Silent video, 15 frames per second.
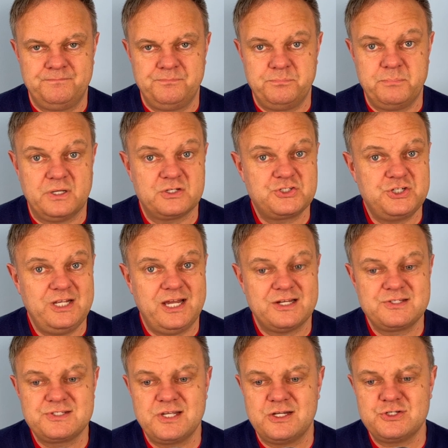but she had
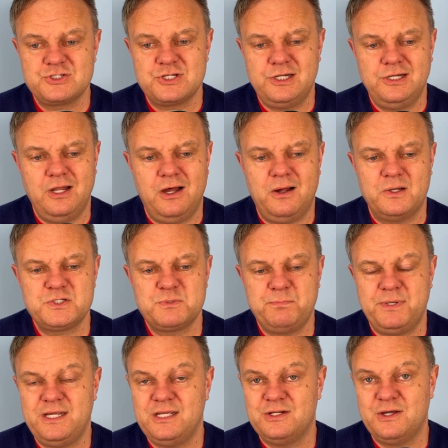such a large
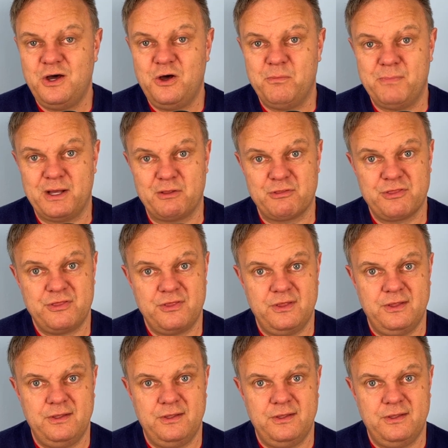pea in her mouth